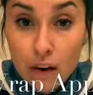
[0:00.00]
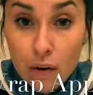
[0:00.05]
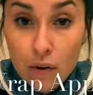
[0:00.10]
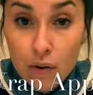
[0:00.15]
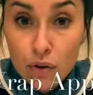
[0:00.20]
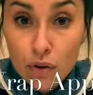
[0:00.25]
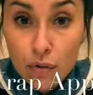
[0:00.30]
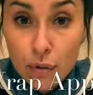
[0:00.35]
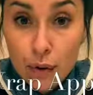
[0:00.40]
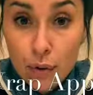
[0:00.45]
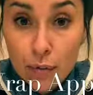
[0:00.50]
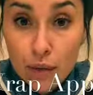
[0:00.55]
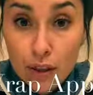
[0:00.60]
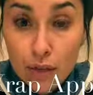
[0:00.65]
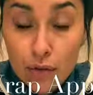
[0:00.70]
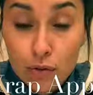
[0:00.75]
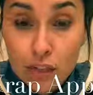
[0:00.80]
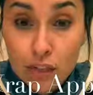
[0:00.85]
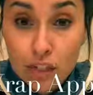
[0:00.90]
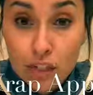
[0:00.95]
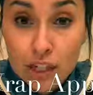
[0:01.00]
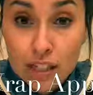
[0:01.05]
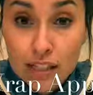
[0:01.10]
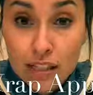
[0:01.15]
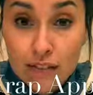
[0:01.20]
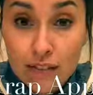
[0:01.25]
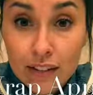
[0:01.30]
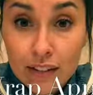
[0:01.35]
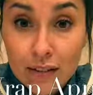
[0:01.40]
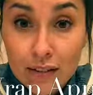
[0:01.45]
I ordered probably 3
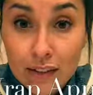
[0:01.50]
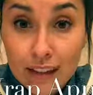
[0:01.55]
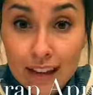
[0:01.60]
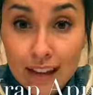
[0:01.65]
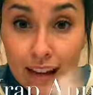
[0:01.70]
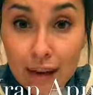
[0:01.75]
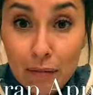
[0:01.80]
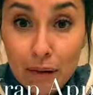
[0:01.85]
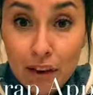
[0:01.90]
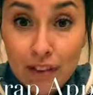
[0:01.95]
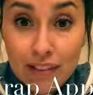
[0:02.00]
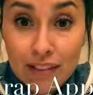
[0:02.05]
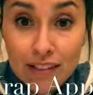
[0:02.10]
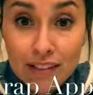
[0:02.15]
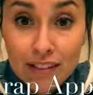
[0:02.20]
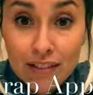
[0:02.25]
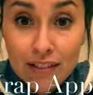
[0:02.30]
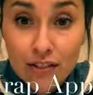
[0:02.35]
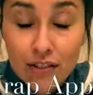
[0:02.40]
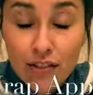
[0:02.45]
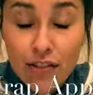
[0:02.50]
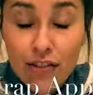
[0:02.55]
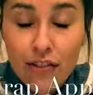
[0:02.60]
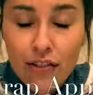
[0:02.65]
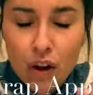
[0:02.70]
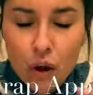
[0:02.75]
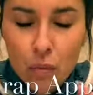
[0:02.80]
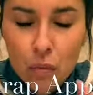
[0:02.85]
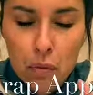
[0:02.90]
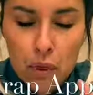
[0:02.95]
sheets of these when they came out because they're just
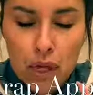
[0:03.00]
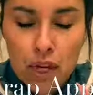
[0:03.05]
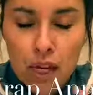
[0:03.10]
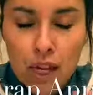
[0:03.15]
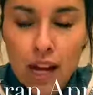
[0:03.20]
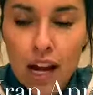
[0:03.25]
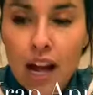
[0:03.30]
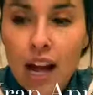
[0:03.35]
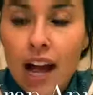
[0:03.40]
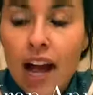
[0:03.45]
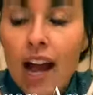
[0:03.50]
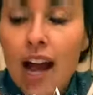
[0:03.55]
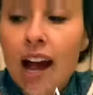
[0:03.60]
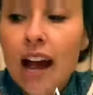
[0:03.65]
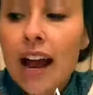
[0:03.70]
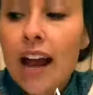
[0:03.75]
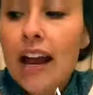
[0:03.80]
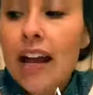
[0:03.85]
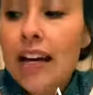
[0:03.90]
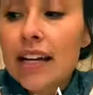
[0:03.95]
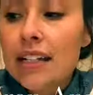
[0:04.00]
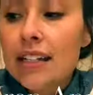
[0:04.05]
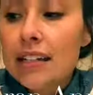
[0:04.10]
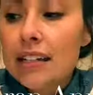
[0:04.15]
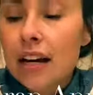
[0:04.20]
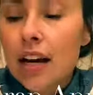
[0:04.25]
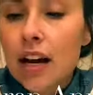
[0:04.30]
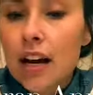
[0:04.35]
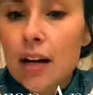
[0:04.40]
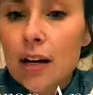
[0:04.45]
so pretty. And